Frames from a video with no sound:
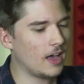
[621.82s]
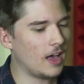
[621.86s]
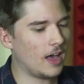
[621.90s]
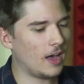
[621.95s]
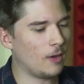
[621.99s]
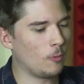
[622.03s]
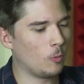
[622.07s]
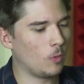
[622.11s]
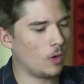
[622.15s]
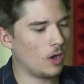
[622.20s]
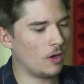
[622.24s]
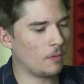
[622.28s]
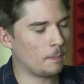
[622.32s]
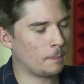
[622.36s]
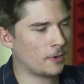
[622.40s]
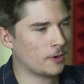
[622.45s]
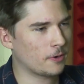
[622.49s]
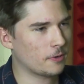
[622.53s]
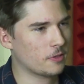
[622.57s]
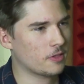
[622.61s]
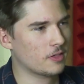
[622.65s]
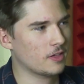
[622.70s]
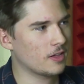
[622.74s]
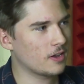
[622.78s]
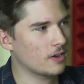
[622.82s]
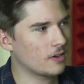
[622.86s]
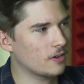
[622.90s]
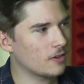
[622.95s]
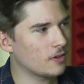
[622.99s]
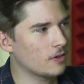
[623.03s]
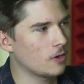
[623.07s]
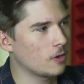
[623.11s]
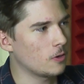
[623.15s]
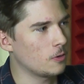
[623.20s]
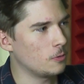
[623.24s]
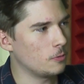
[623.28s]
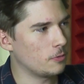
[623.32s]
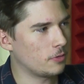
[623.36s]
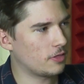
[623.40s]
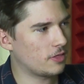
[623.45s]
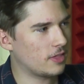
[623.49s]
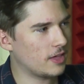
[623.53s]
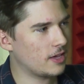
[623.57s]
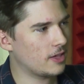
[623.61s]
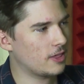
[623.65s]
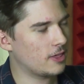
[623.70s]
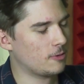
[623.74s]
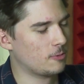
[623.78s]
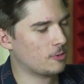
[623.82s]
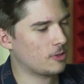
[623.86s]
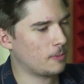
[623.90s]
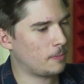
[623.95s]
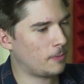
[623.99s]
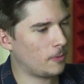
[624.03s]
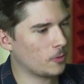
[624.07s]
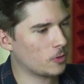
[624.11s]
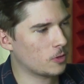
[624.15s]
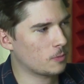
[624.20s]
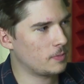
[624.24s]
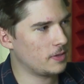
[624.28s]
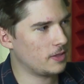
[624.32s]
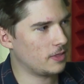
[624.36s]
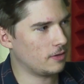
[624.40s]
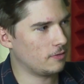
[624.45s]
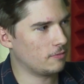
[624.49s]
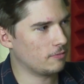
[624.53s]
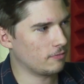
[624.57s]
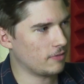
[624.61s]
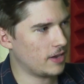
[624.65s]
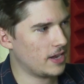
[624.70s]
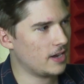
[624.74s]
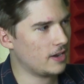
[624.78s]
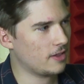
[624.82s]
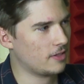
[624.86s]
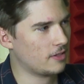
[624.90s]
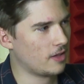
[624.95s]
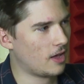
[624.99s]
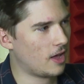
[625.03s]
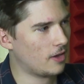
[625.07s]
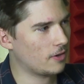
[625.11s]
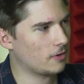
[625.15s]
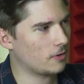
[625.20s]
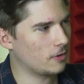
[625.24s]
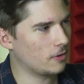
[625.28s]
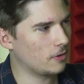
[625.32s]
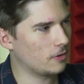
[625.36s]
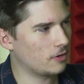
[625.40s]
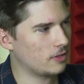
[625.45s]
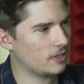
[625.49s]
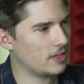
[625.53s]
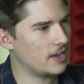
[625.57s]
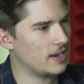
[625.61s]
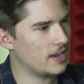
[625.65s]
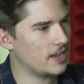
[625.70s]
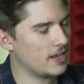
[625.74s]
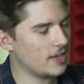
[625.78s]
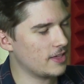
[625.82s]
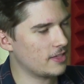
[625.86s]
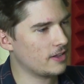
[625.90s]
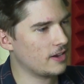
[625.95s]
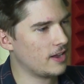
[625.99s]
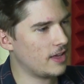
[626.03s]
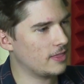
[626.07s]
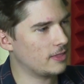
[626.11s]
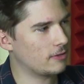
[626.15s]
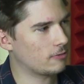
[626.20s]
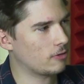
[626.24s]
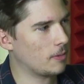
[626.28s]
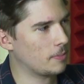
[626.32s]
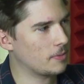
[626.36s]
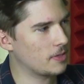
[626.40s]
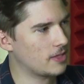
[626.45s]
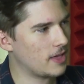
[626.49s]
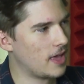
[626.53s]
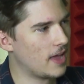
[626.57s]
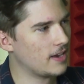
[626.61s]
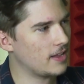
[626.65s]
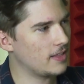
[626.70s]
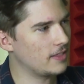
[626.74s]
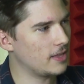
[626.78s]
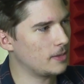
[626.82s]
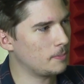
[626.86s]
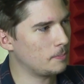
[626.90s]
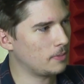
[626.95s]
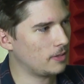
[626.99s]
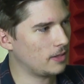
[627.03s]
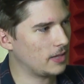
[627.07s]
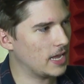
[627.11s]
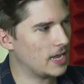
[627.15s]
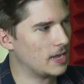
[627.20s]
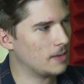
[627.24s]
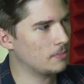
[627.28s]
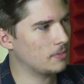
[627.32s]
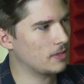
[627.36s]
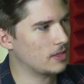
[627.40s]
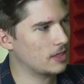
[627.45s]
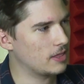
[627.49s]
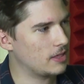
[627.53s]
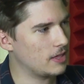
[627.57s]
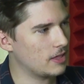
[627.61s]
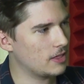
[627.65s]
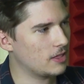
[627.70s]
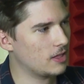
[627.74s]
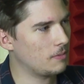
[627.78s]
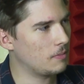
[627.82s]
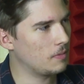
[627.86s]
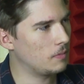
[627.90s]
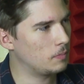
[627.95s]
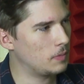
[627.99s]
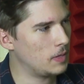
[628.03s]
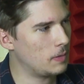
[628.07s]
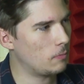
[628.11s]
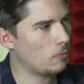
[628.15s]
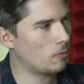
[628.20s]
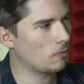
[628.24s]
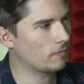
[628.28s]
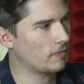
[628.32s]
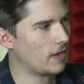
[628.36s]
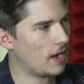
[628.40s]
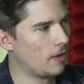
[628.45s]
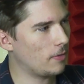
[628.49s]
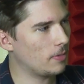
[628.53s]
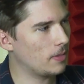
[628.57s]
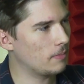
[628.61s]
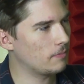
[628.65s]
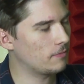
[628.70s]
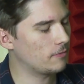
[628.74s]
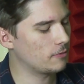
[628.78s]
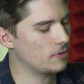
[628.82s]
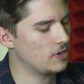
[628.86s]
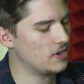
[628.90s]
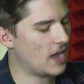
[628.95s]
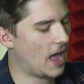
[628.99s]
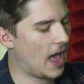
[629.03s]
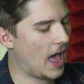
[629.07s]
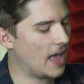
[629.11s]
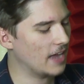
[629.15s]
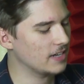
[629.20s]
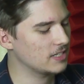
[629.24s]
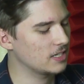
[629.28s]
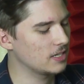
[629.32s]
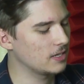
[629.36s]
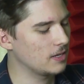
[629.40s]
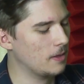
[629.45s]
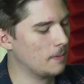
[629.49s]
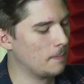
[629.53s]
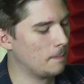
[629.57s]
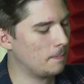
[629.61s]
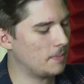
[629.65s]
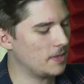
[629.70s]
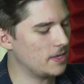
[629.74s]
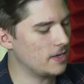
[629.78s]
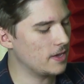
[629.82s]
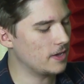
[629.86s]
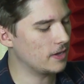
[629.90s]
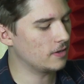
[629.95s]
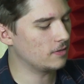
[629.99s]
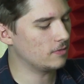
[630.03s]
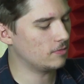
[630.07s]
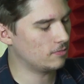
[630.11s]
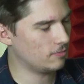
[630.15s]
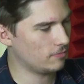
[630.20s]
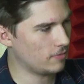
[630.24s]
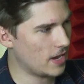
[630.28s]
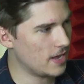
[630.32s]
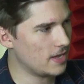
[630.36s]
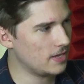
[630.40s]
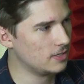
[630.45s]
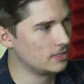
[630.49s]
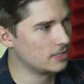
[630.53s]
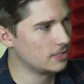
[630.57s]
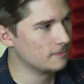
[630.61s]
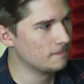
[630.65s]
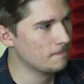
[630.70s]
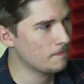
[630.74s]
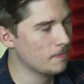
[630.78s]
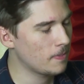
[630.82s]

A person who thinks they're supposed to be the greatest on earth and isn't, and they're upset and they blame the system and people around them for not being great.